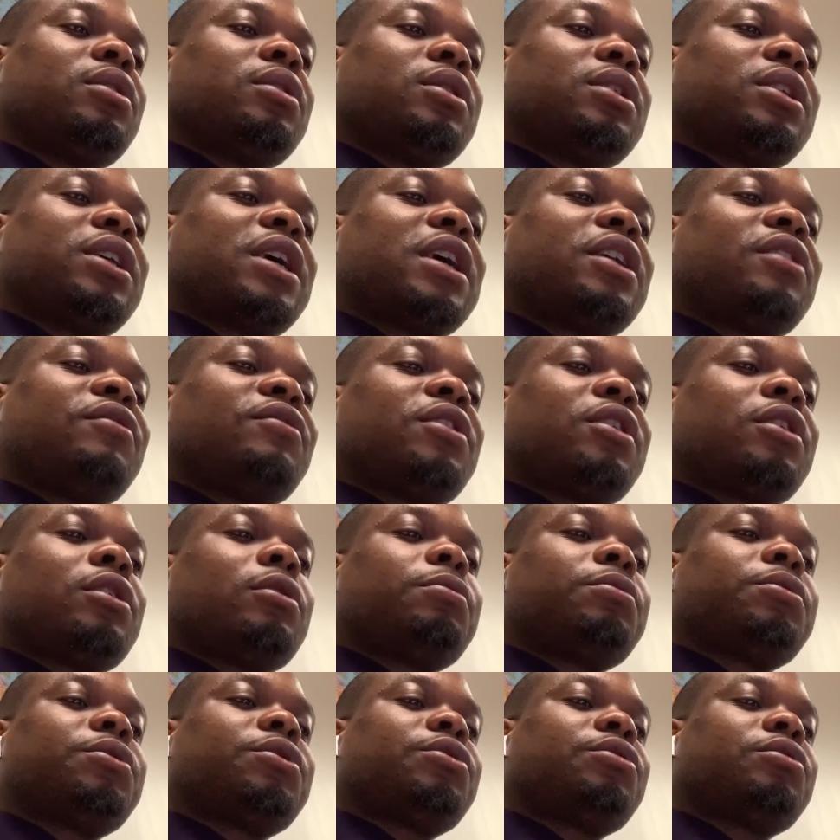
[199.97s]
It kind of
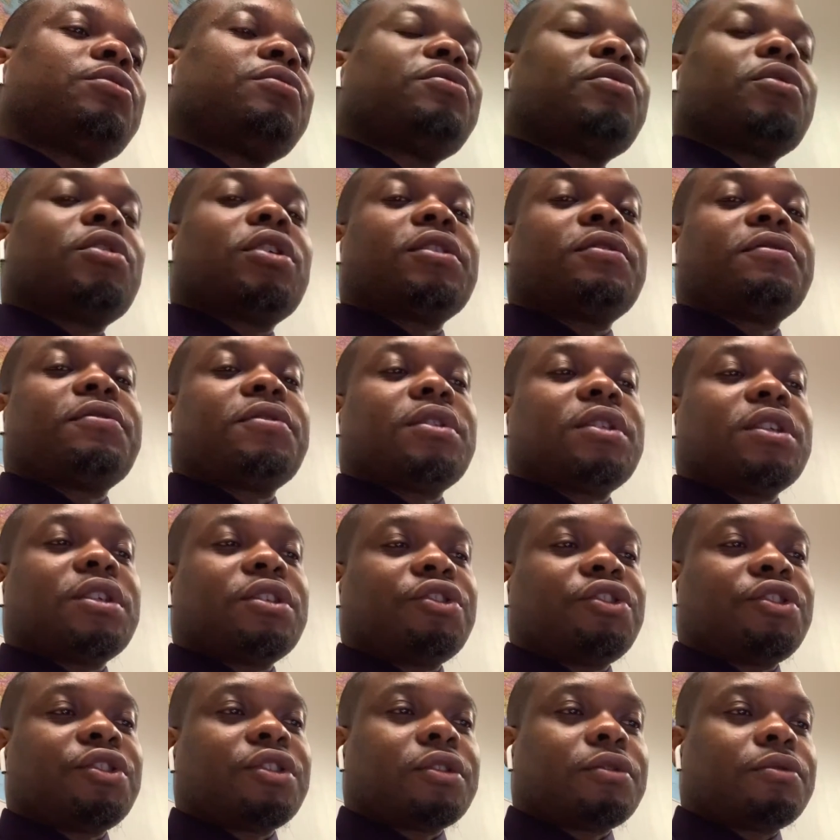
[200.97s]
helps to avoid
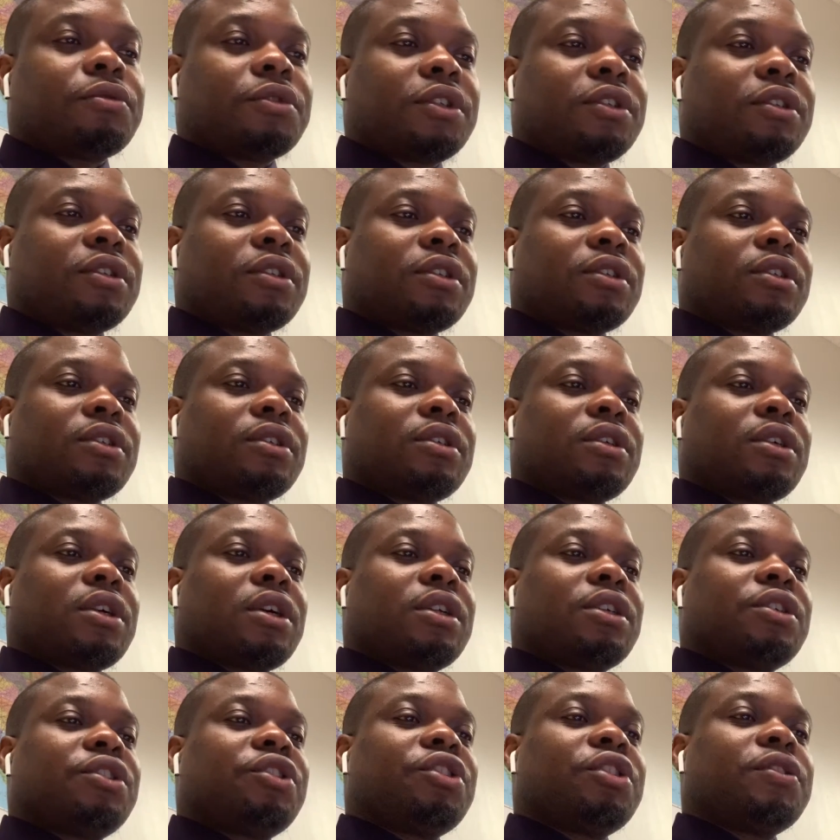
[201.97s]
financial risk
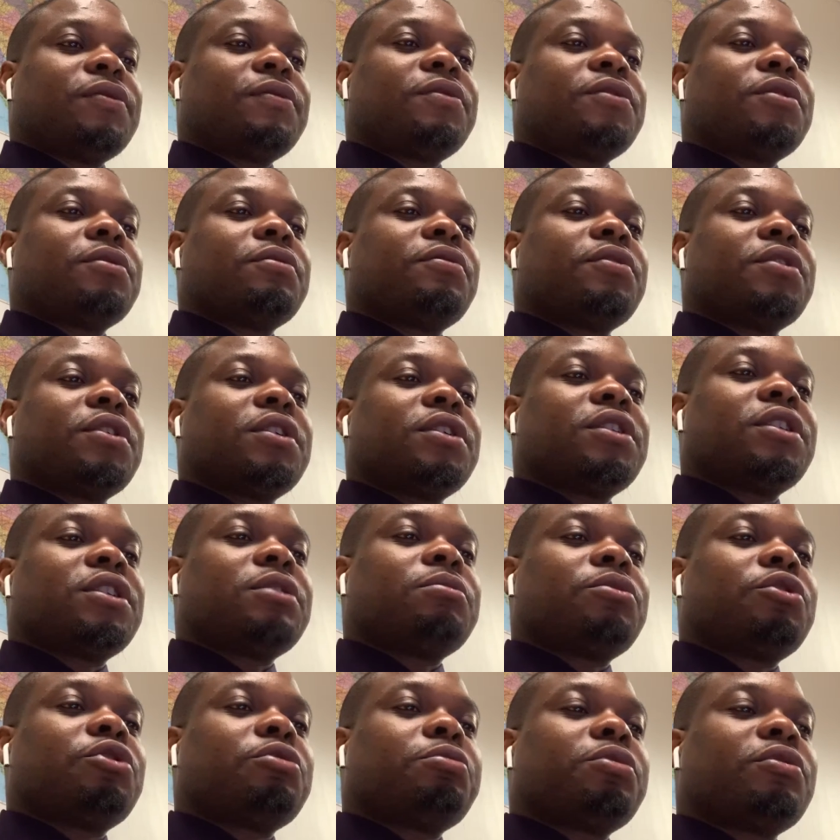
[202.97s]
and is shift from
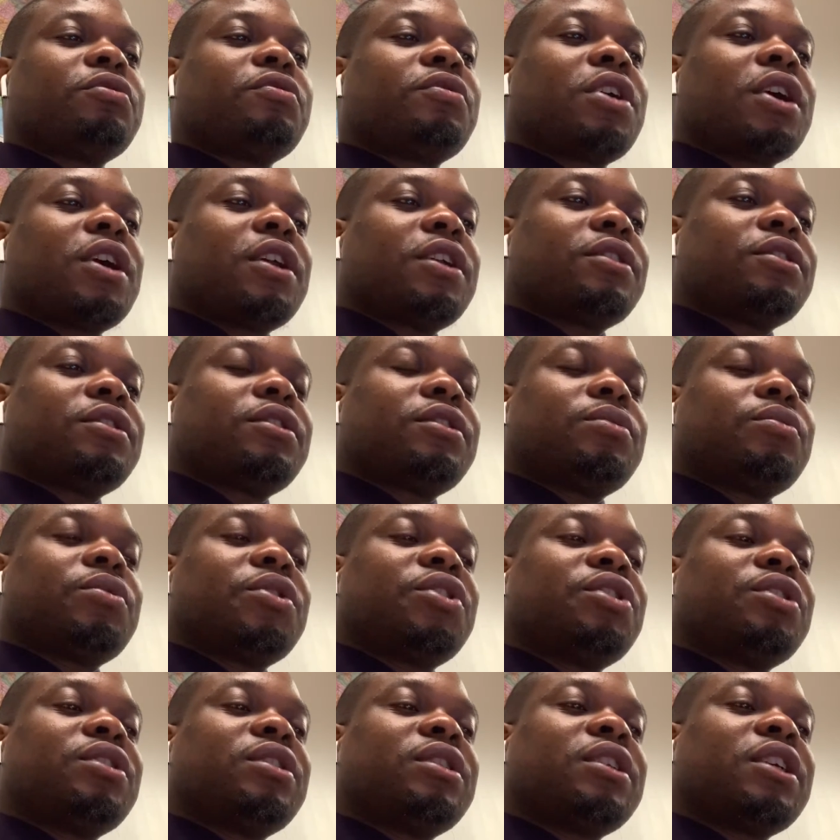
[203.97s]
victim to providers,
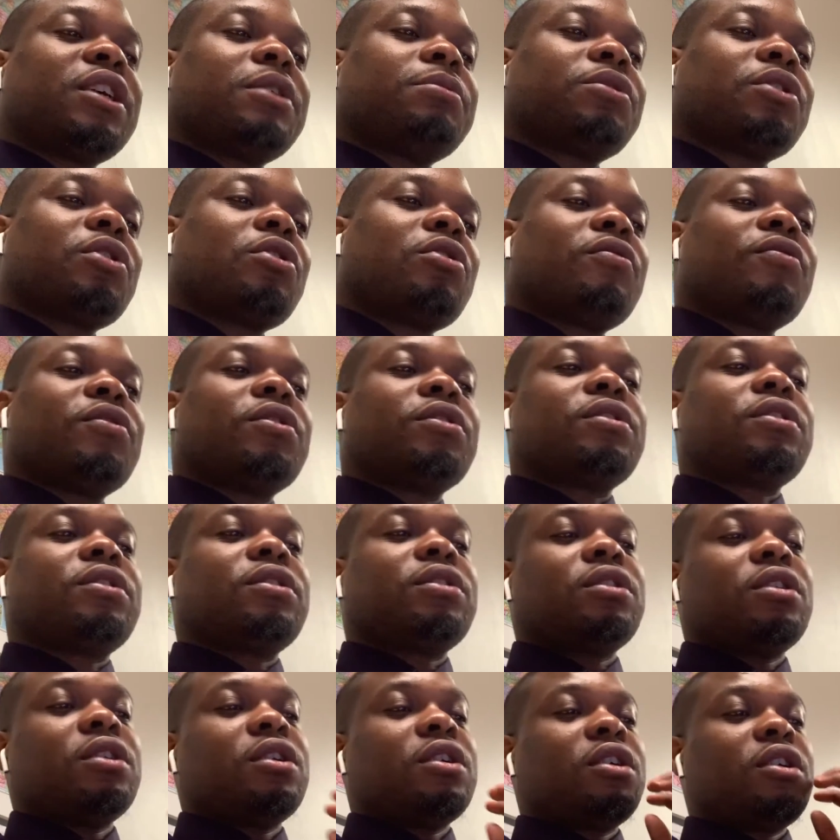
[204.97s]
which in turn covers
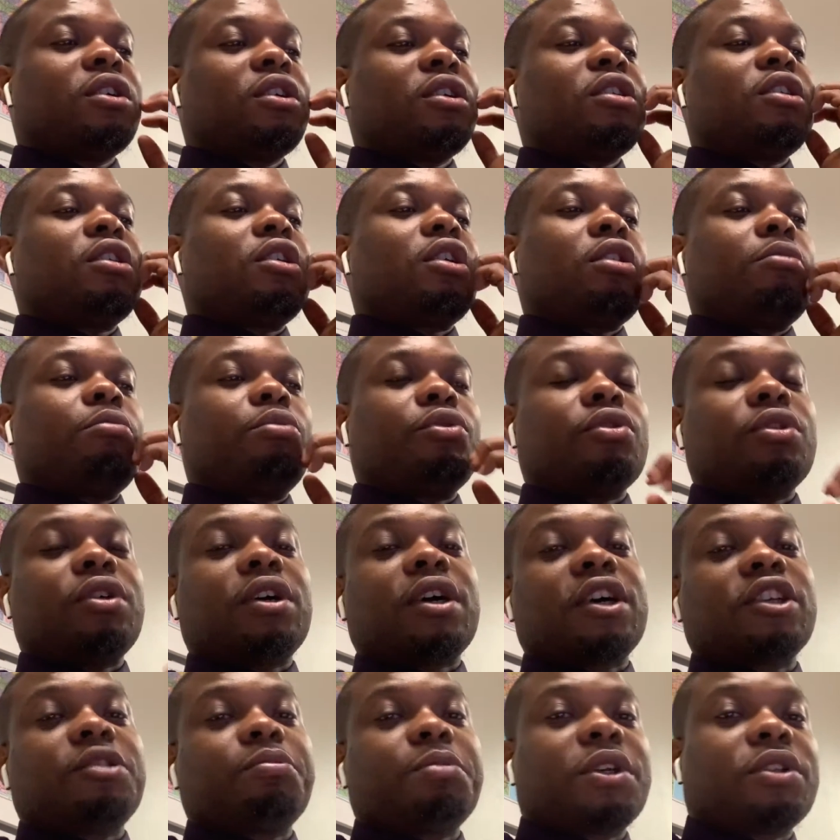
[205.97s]
a broader
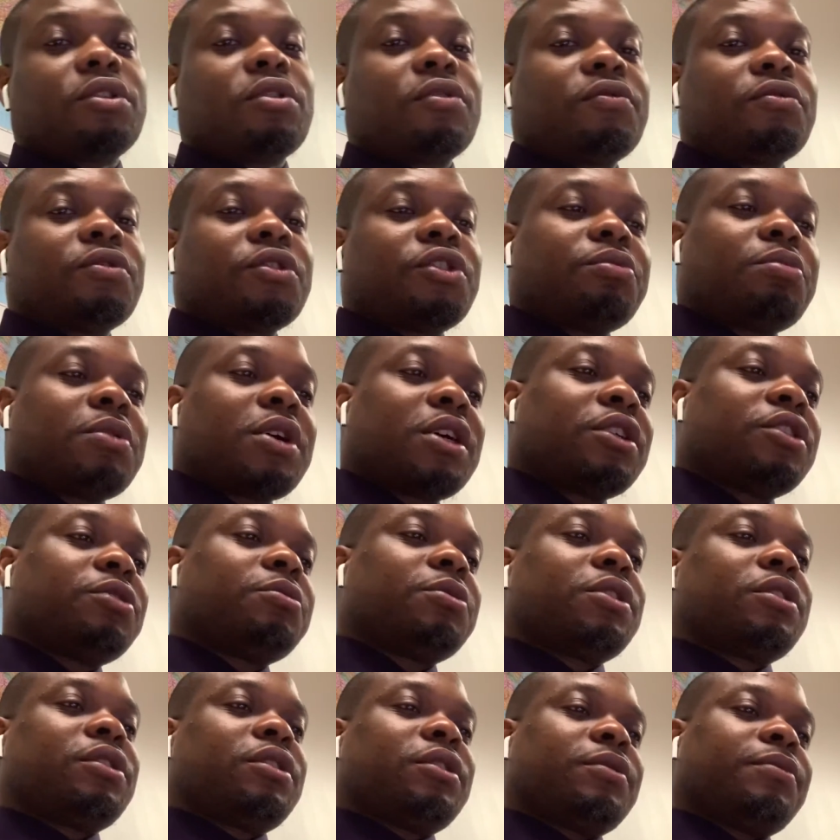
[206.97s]
aspect of risk
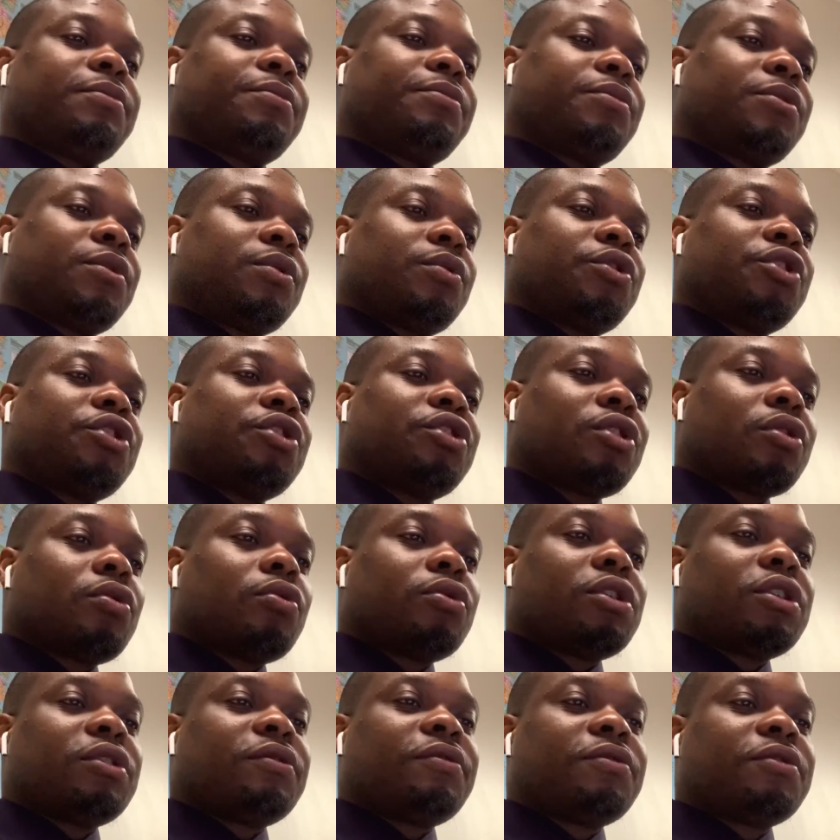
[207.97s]
management, which is
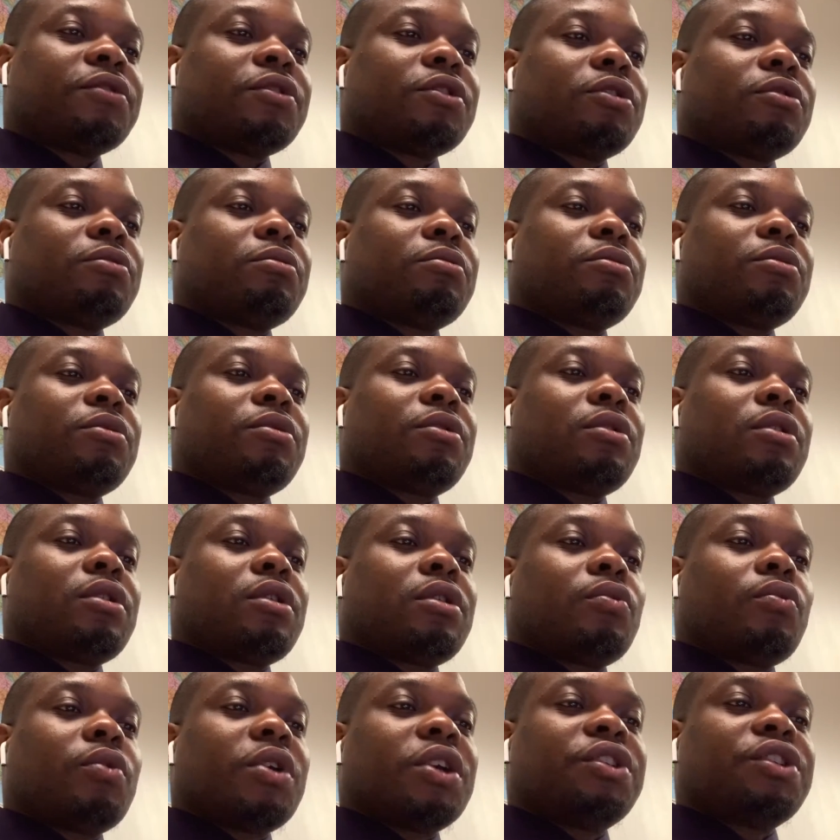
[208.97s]
quoted from
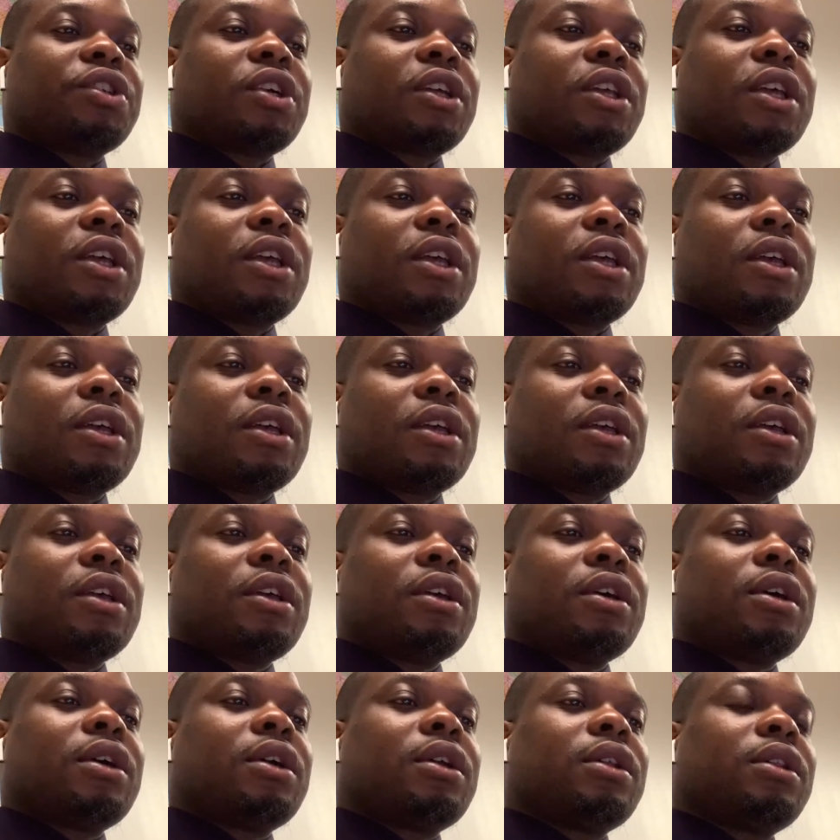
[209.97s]
Wager KA,
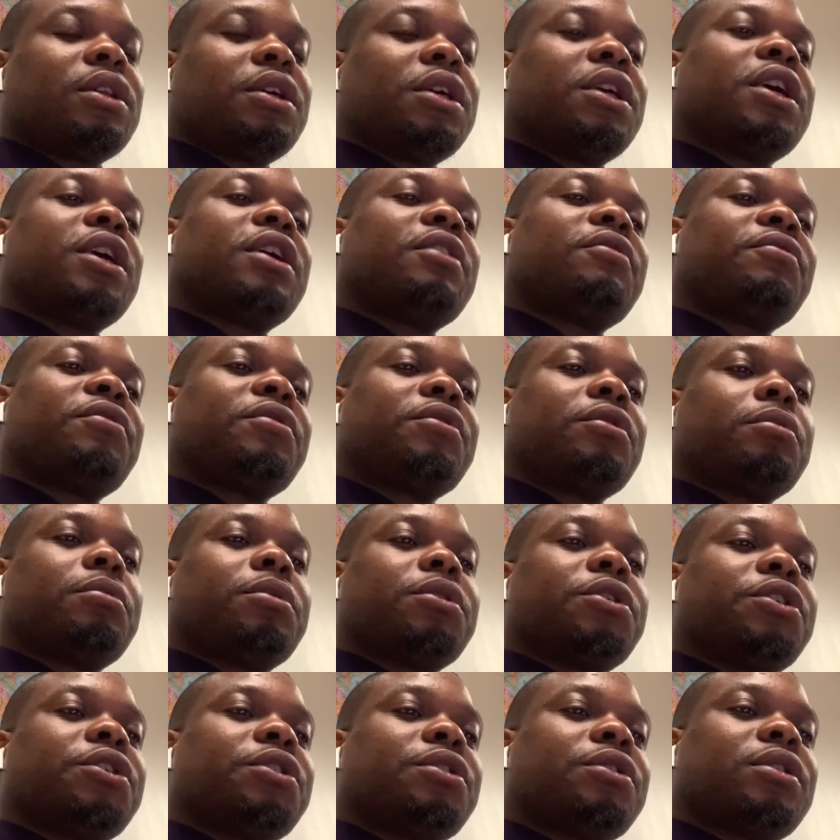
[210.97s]
Lee
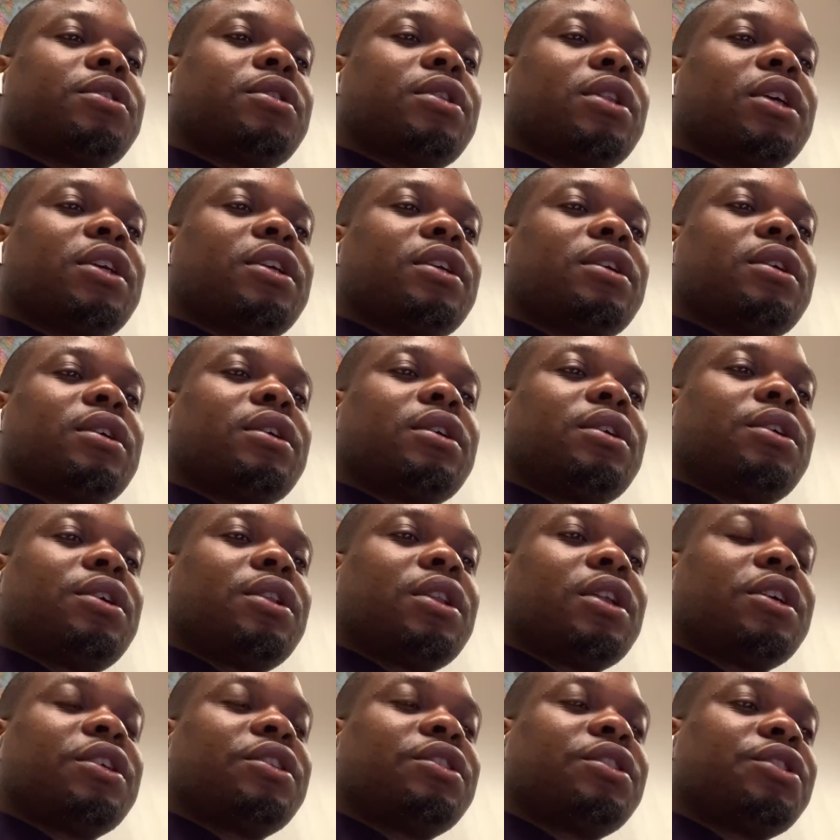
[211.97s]
FW, and Lee
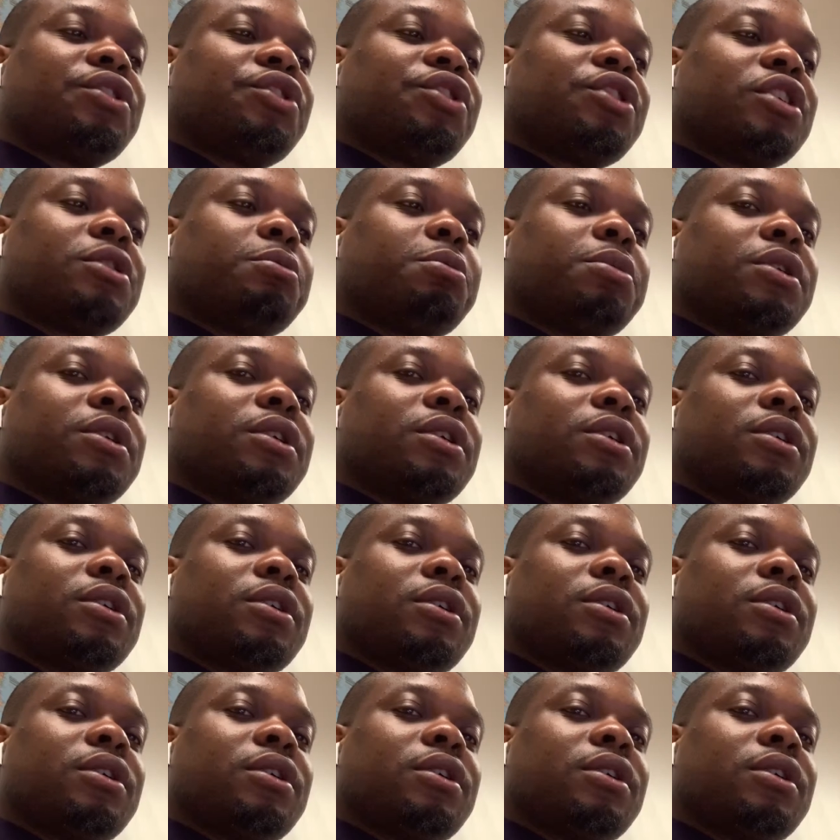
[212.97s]
Glaser JP.